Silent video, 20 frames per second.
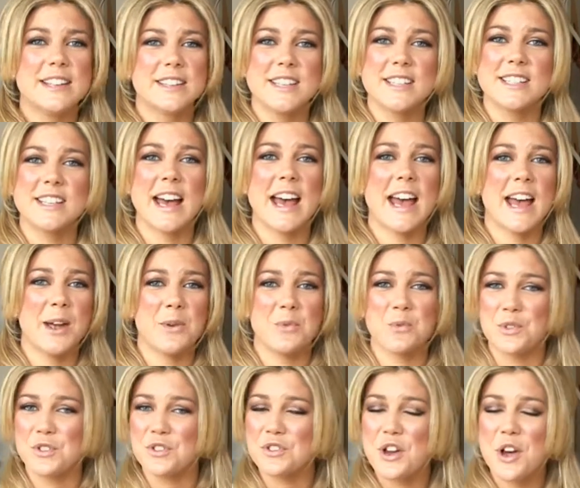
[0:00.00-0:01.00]
the day
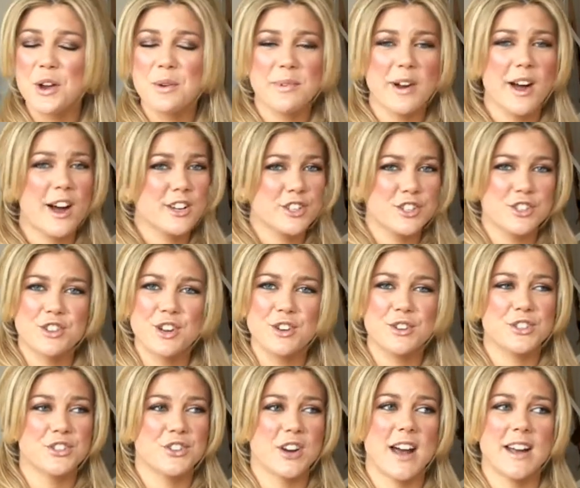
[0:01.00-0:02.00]
with no rush, no
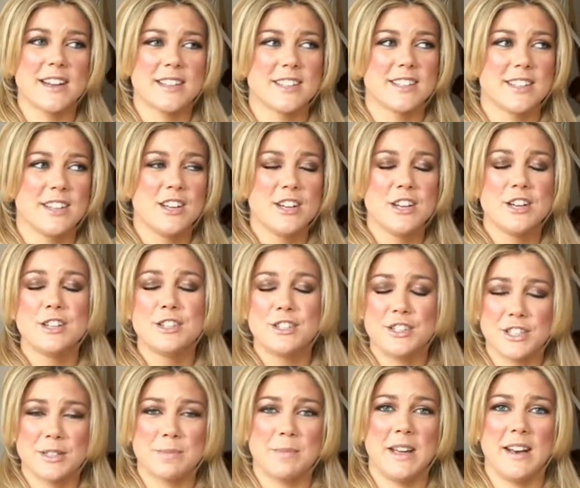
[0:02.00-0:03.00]
stress,
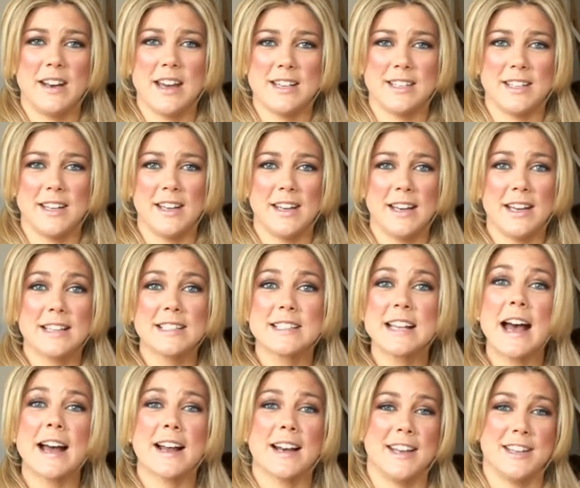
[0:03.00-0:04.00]
just me and Eddie,
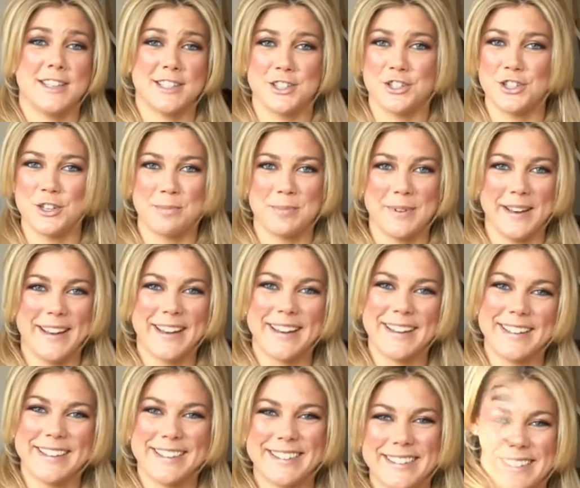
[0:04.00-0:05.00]
exactly as it should be.
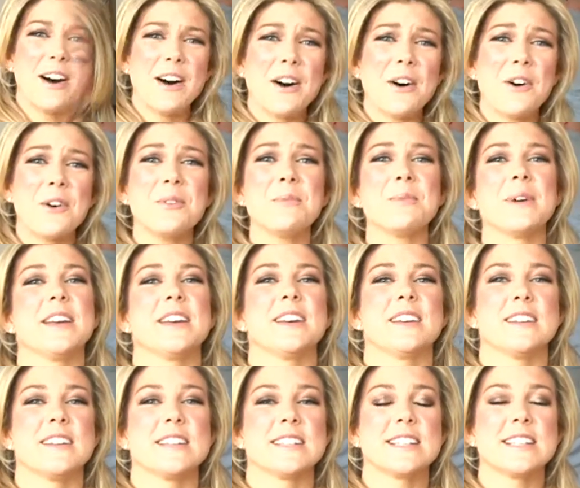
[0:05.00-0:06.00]
Oh my
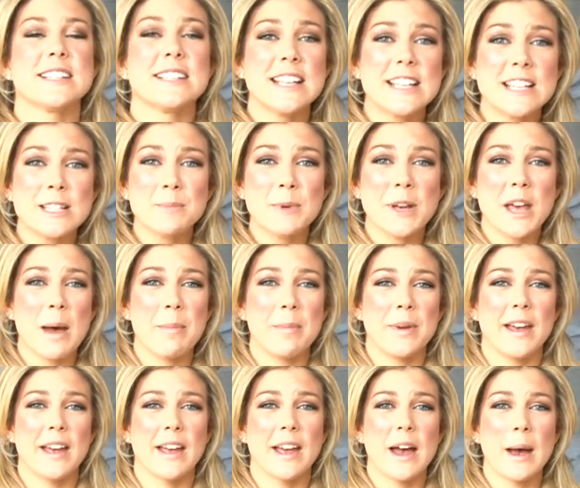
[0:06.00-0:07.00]
goodness. Since
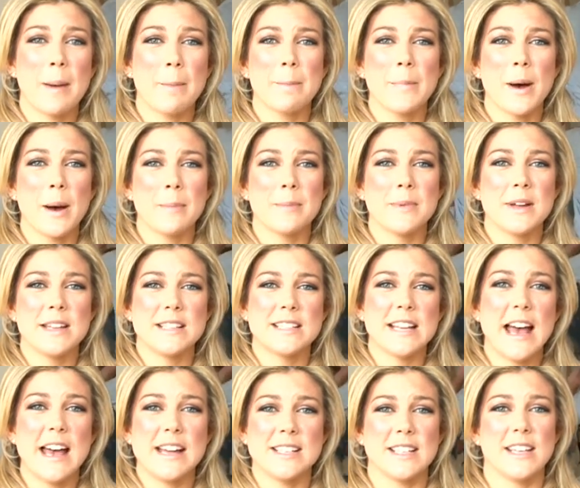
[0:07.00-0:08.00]
becoming a mum
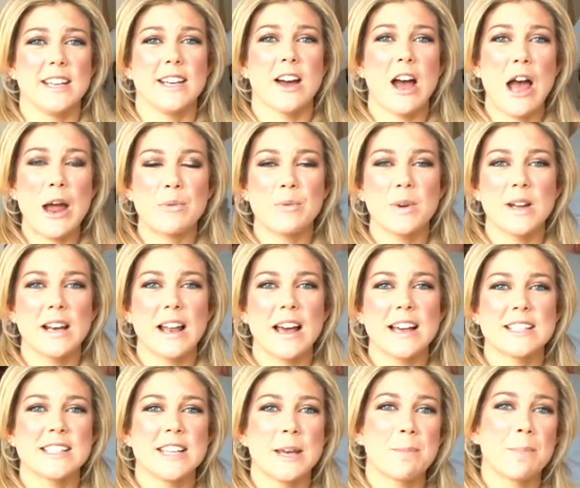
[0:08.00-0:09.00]
to Eddie, I
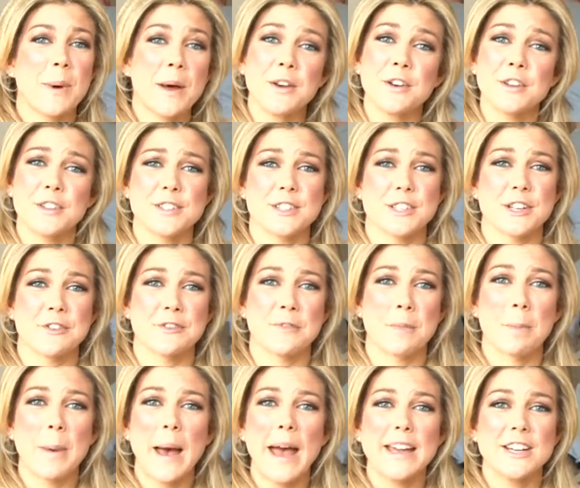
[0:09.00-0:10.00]
realised the abundance of
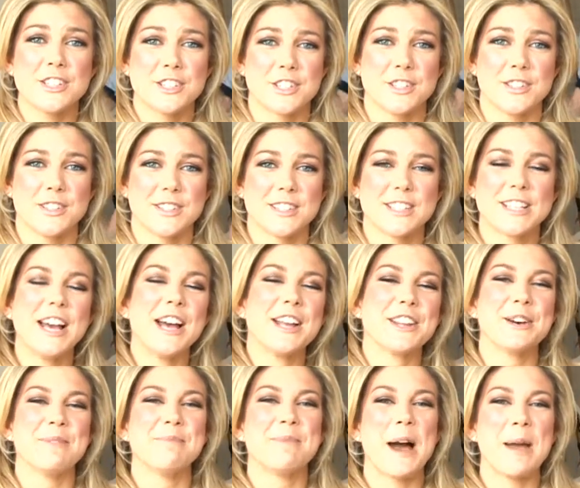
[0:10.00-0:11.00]
patience
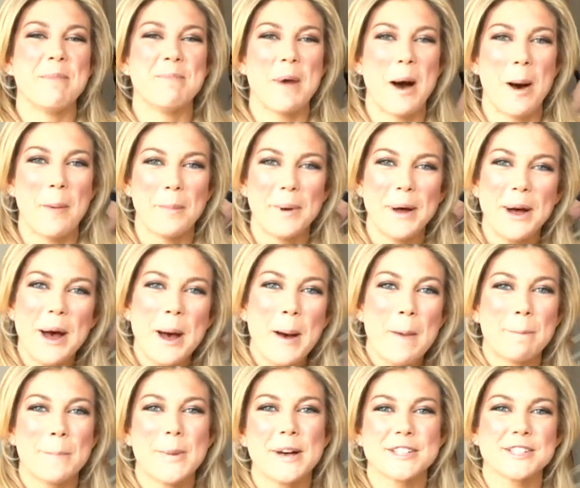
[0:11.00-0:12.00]
that my mum
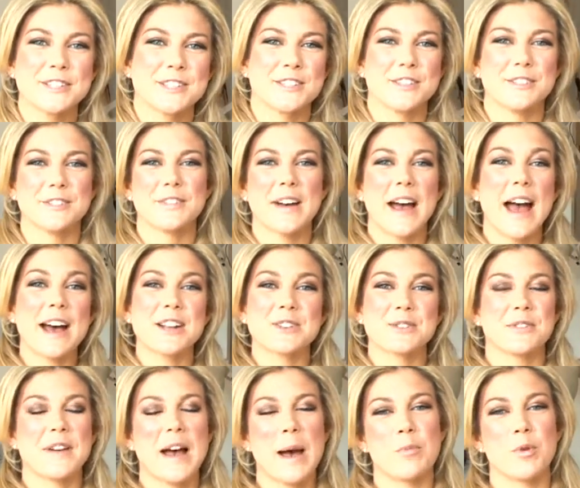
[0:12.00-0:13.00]
must have had
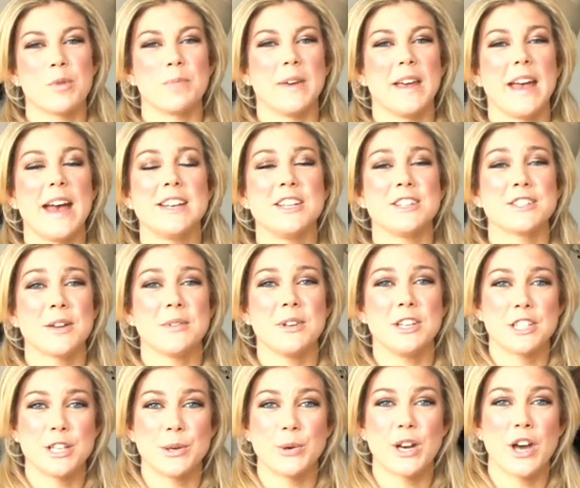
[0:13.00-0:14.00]
to have had with me. Eddie's
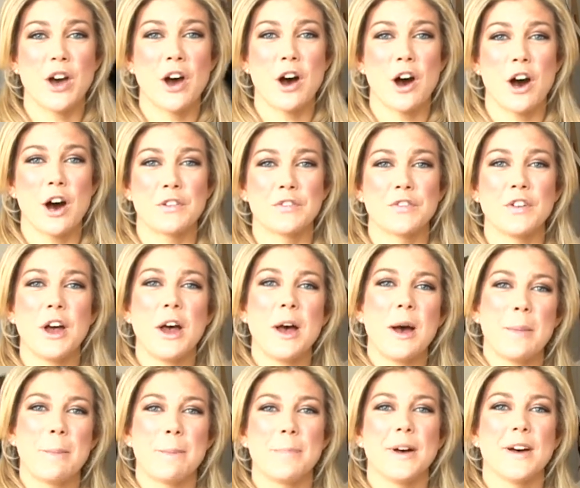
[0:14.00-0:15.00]
only two and a half,
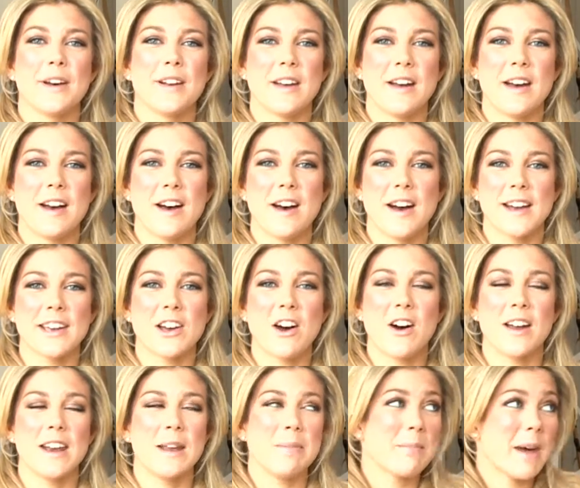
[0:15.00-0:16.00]
but I
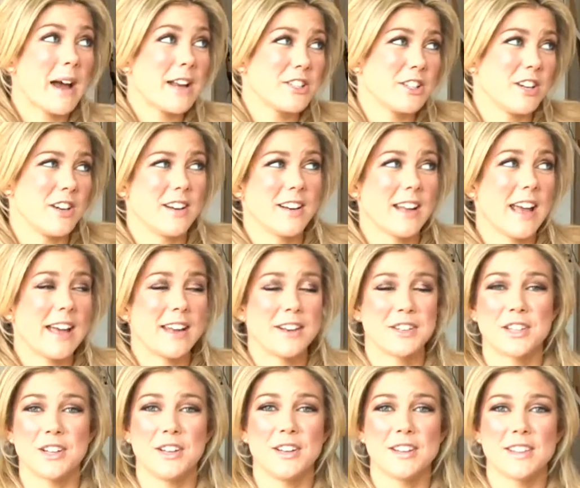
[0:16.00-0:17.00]
can't imagine getting
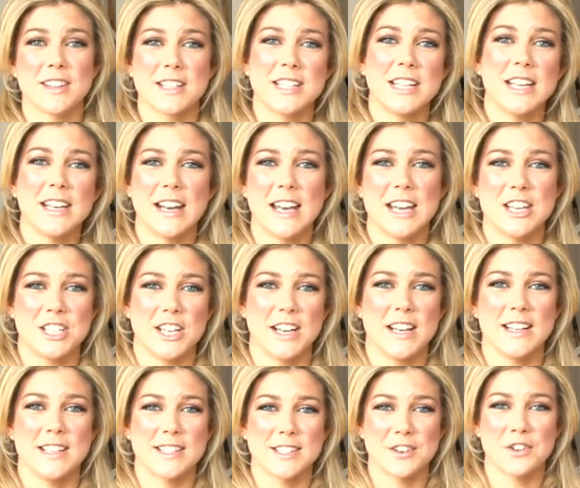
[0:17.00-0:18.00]
to the teenage
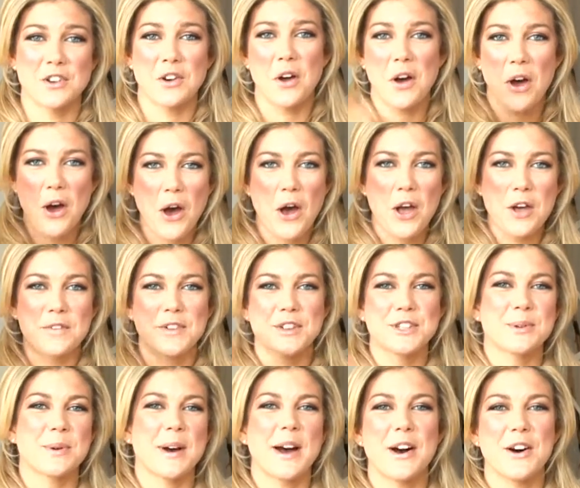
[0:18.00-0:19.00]
years and over
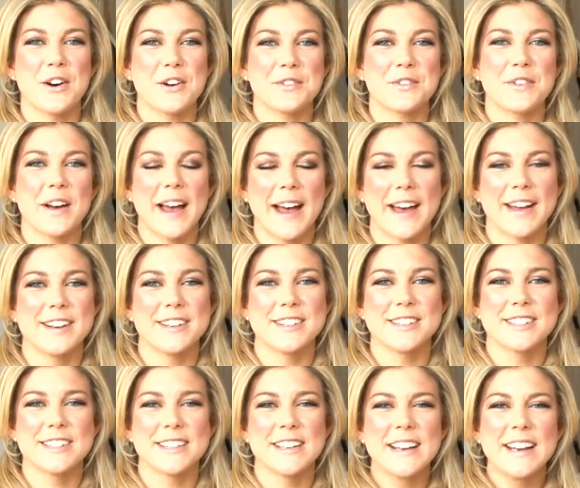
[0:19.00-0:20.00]
12
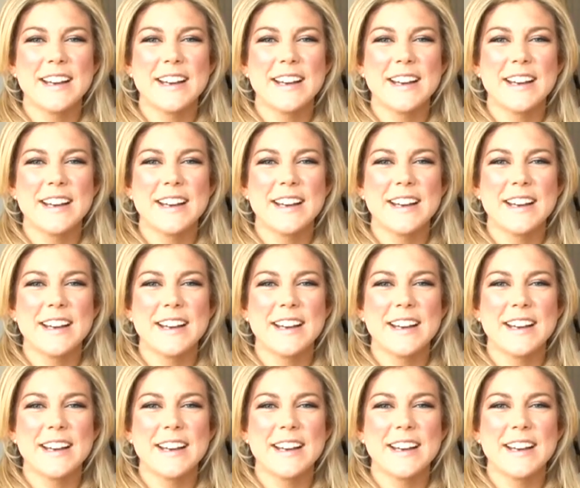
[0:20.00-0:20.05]
and